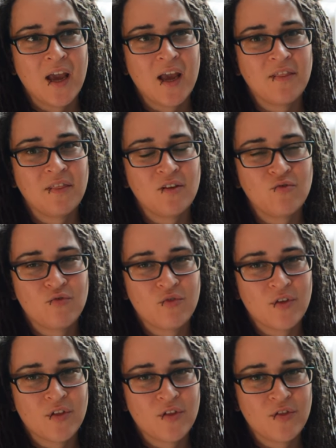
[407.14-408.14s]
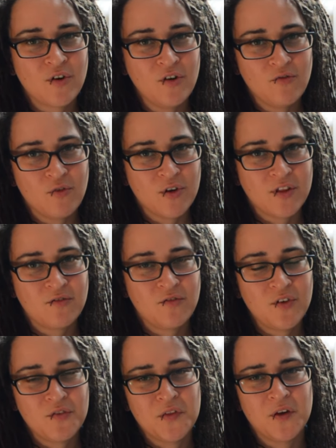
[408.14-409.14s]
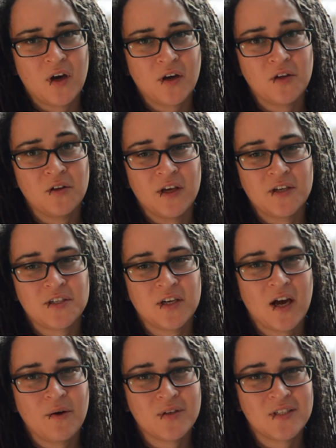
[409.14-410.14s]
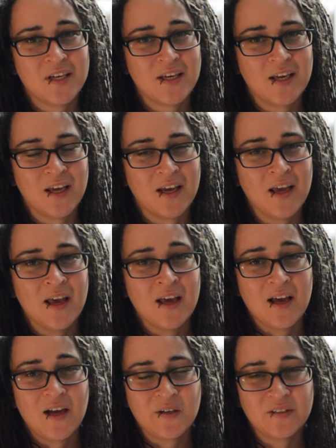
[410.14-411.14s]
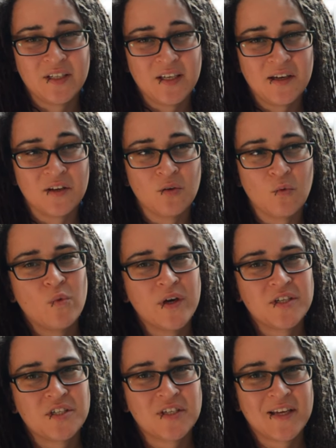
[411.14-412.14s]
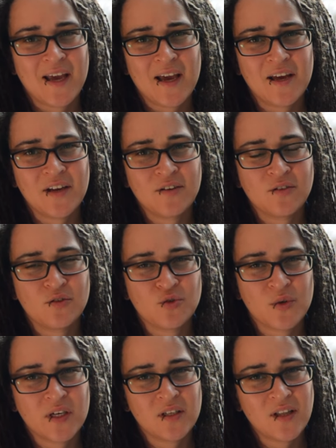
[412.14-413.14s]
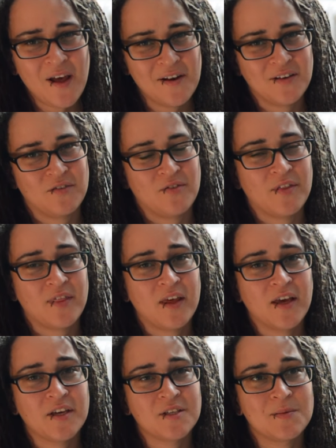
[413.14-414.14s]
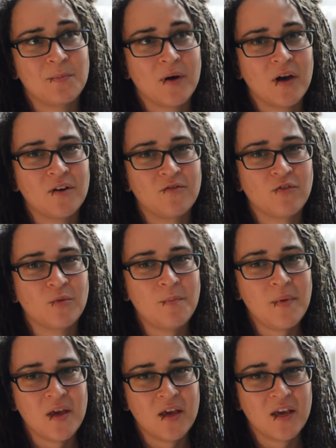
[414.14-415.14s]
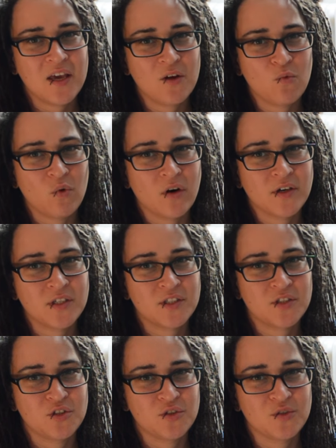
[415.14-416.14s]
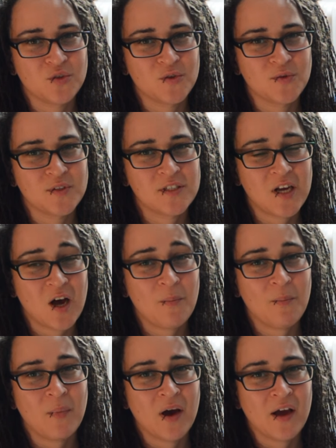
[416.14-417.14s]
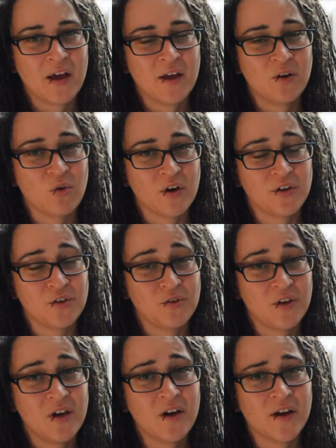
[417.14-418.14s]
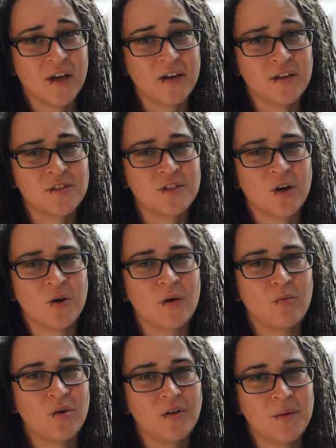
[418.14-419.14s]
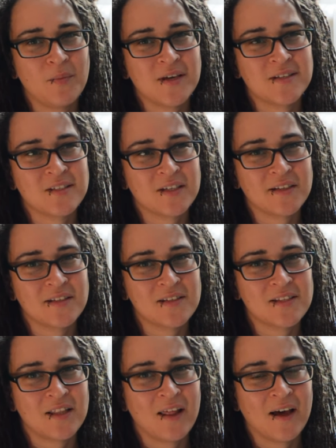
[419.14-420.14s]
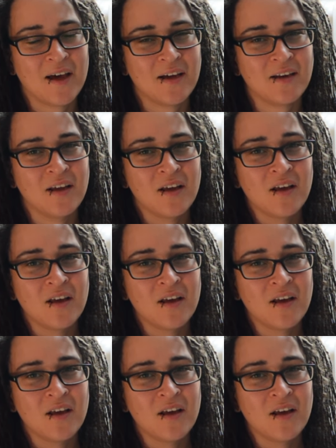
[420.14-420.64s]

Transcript: And then for the third, fourth, and fifth inoculation, I was taking LDN, which can treat a lot of different things, but for me it worked to stop my chronic urticaria. So it would only make sense that